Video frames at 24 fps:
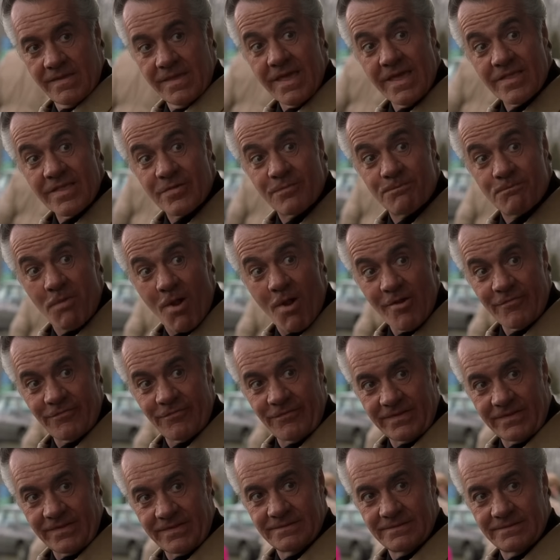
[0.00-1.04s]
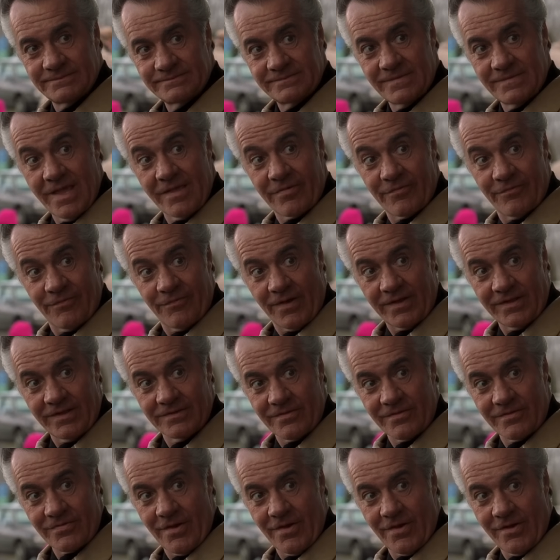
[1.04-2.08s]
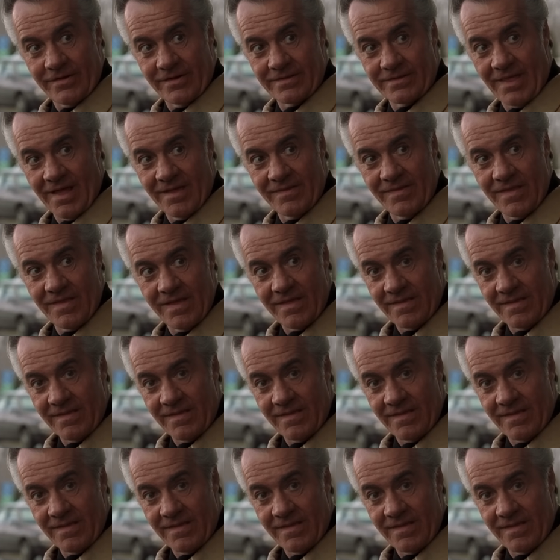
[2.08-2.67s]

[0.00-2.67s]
a murky world out there. It's a murky life these guys lead.